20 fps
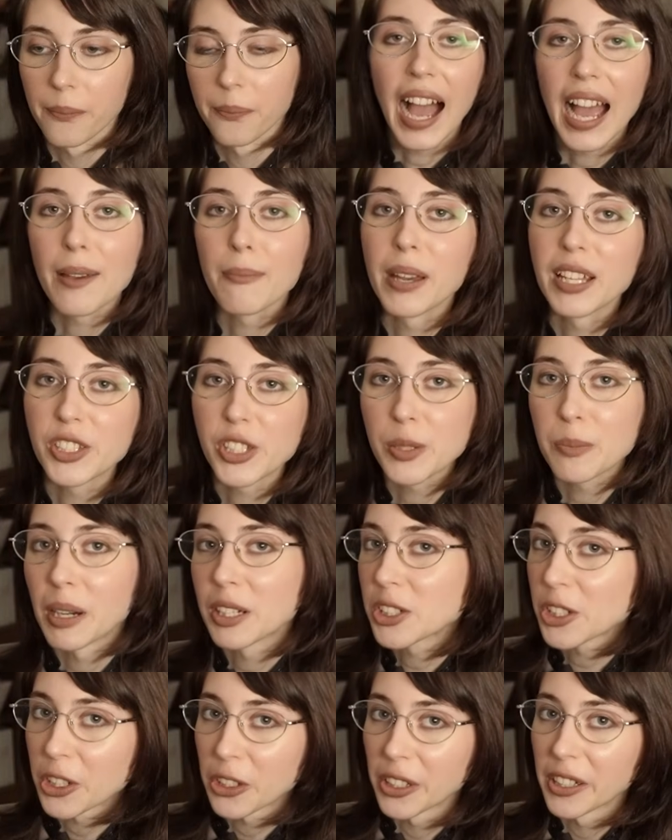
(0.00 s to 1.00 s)
I mentioned
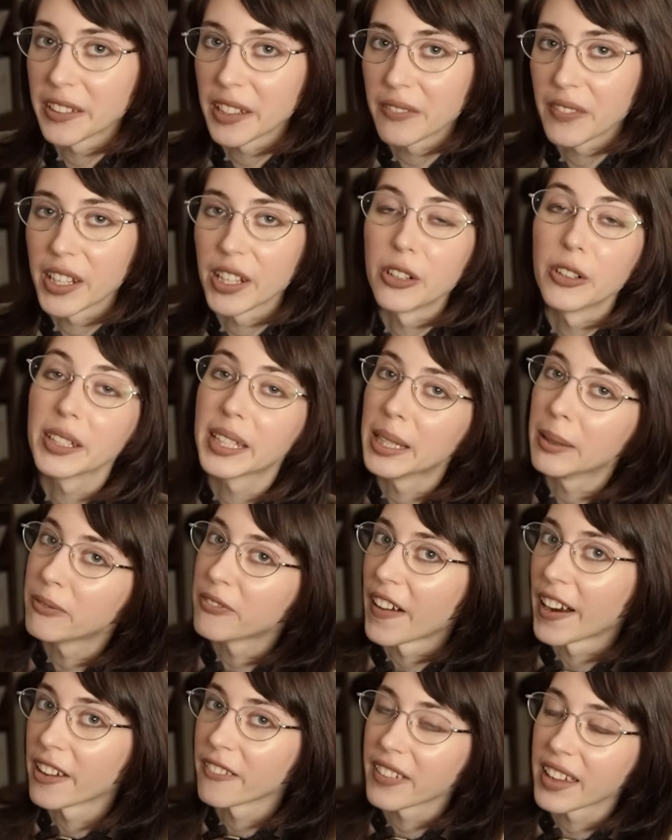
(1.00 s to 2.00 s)
much earlier in the video to keep
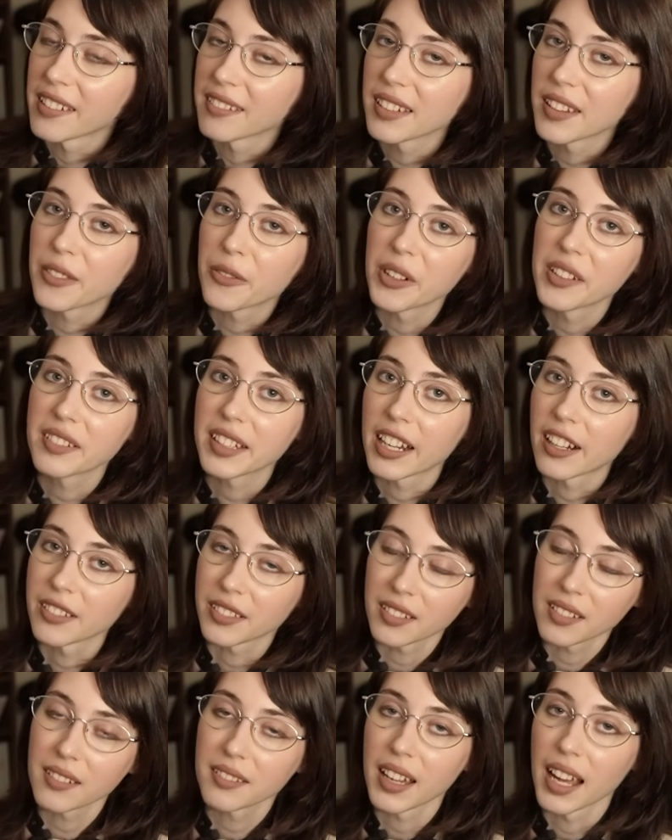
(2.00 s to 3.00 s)
Final Fantasy III's
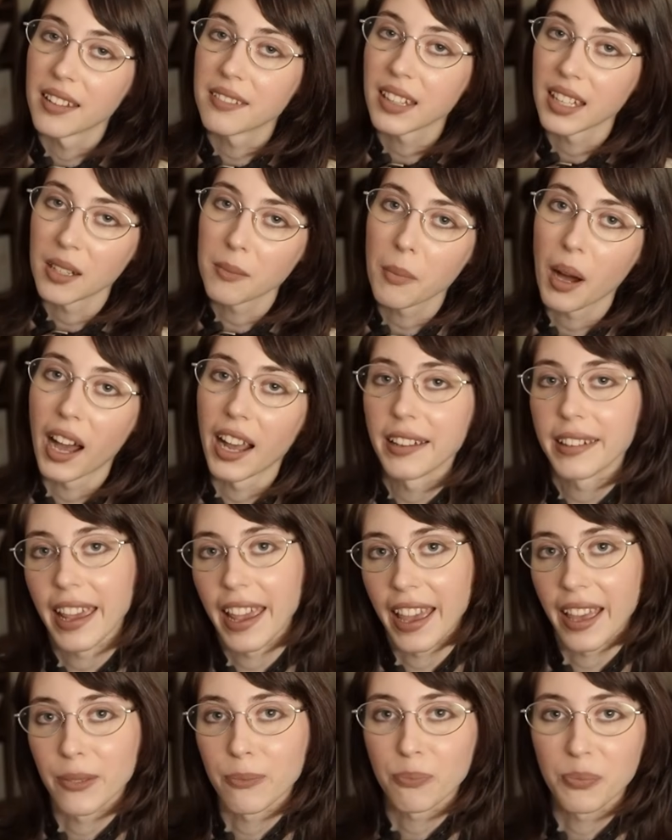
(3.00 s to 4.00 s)
character designs in mind,
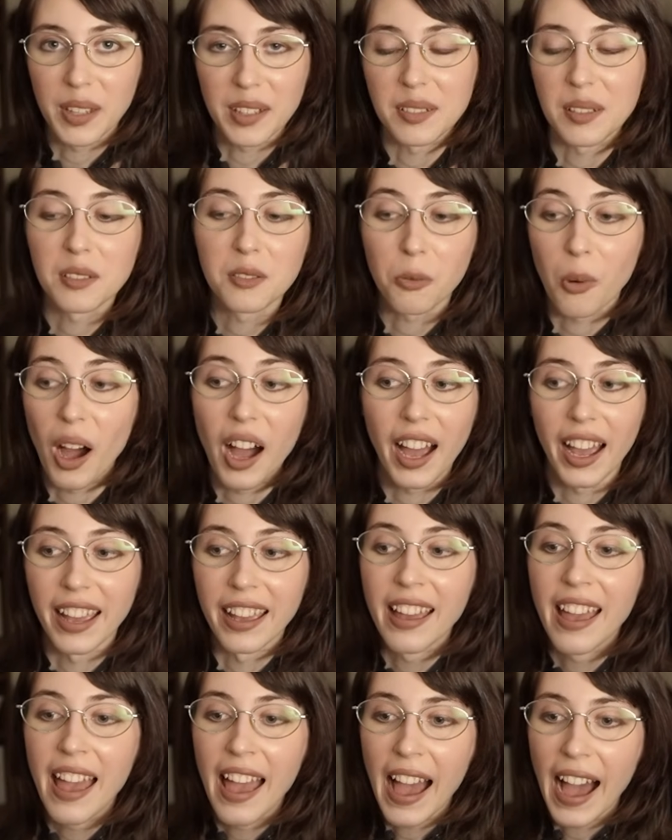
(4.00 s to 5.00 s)
and this is why.